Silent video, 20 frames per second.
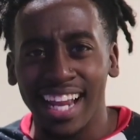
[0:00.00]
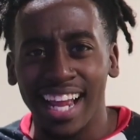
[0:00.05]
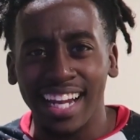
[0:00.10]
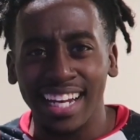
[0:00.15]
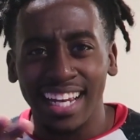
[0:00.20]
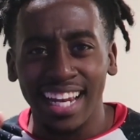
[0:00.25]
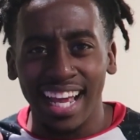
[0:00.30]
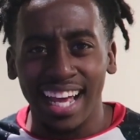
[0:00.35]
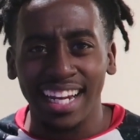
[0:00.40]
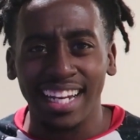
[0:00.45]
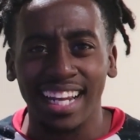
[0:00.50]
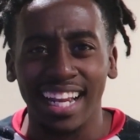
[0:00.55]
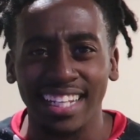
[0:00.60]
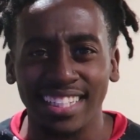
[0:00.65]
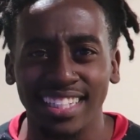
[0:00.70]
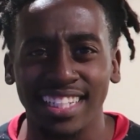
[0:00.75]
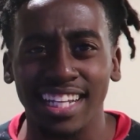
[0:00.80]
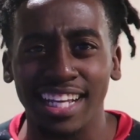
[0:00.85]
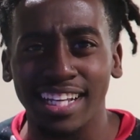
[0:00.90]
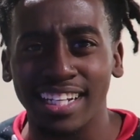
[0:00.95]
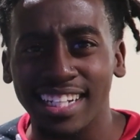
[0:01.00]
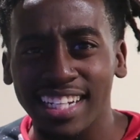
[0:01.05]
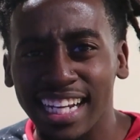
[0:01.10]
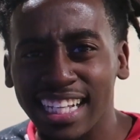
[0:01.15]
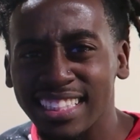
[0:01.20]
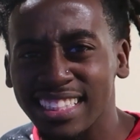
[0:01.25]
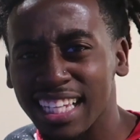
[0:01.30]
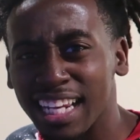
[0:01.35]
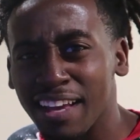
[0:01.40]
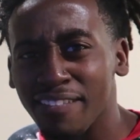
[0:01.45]
I say
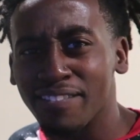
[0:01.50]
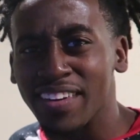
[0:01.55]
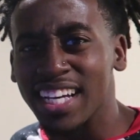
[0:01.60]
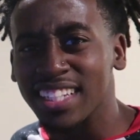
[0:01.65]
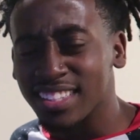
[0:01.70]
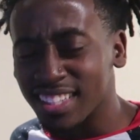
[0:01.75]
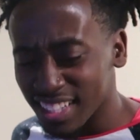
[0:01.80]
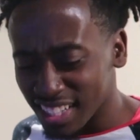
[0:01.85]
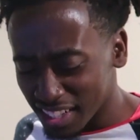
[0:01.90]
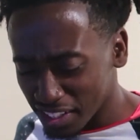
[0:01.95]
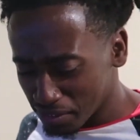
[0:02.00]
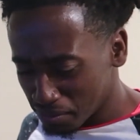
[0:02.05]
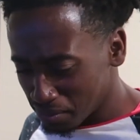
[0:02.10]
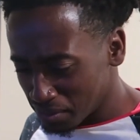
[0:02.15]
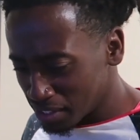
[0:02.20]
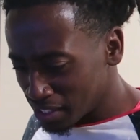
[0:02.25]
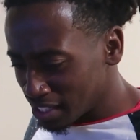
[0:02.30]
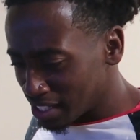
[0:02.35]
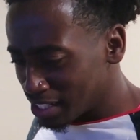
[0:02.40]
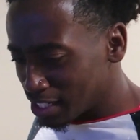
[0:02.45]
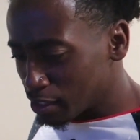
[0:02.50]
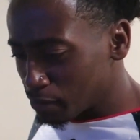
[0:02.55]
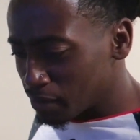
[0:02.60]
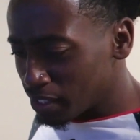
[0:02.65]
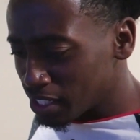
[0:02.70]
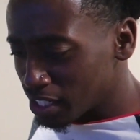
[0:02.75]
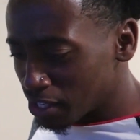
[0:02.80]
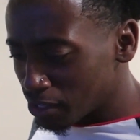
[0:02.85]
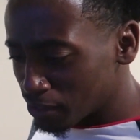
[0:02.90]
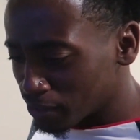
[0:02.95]
that faster than him? Let
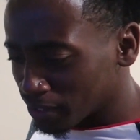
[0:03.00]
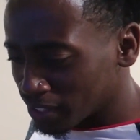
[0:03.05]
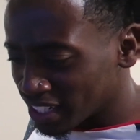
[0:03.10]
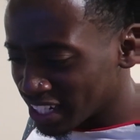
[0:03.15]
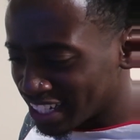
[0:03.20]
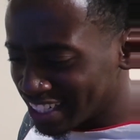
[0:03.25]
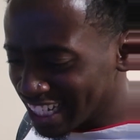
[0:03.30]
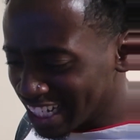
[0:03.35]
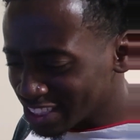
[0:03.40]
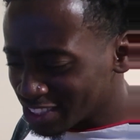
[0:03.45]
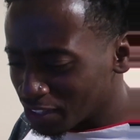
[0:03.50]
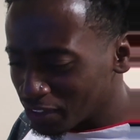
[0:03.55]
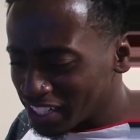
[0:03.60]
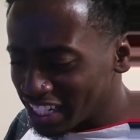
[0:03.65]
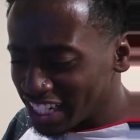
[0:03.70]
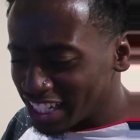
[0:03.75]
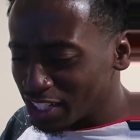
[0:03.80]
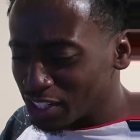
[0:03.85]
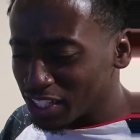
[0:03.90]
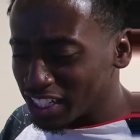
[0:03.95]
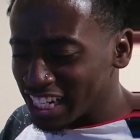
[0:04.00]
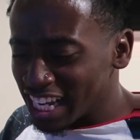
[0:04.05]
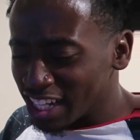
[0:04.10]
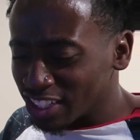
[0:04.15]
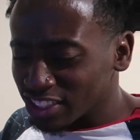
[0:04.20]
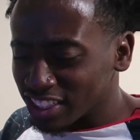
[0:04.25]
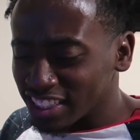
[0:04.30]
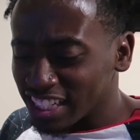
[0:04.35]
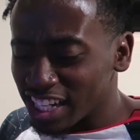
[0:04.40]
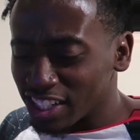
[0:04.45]
me know. There's no need
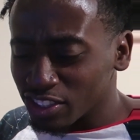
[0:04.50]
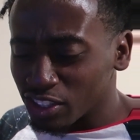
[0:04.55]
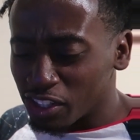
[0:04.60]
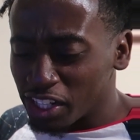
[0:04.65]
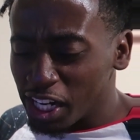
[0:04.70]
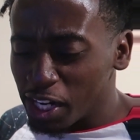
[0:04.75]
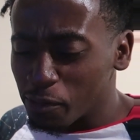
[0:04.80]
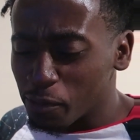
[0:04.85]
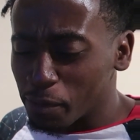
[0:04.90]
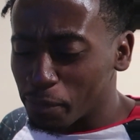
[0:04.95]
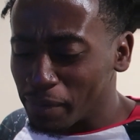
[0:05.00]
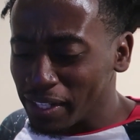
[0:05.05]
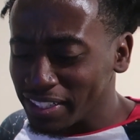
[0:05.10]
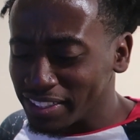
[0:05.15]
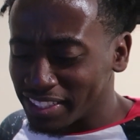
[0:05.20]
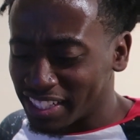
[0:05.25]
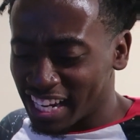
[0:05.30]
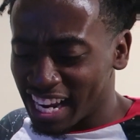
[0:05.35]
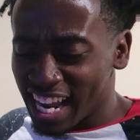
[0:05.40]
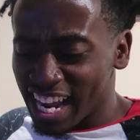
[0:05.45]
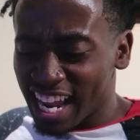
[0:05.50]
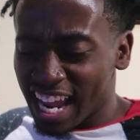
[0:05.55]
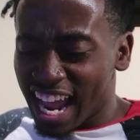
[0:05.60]
to repeat it.